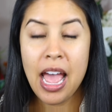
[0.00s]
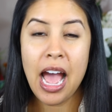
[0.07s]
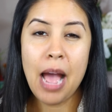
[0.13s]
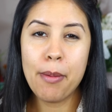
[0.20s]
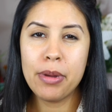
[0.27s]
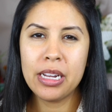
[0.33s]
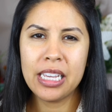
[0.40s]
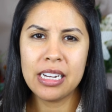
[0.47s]

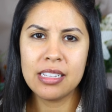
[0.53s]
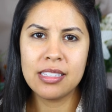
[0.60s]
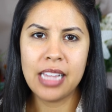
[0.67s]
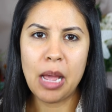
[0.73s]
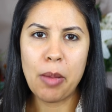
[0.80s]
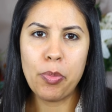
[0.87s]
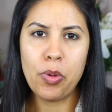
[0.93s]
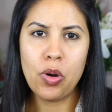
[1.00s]
I'm gonna get a
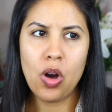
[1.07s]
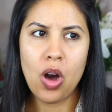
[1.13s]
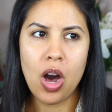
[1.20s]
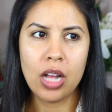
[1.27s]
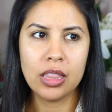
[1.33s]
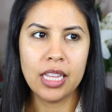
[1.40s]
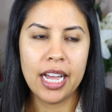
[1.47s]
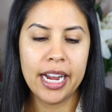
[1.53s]
sample
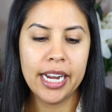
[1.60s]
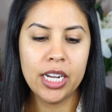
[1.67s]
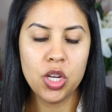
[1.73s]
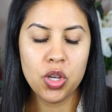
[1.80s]
online.